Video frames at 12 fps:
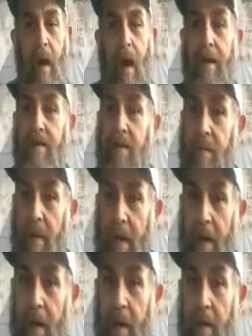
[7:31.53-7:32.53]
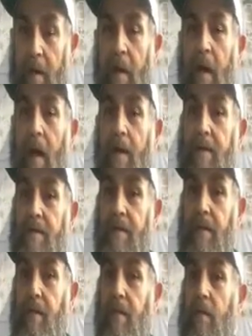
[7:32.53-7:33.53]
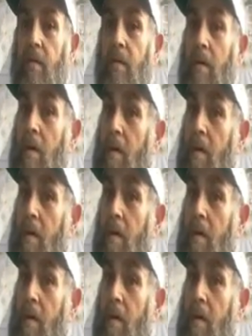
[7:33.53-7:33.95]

Hag Sameach. I'll see you,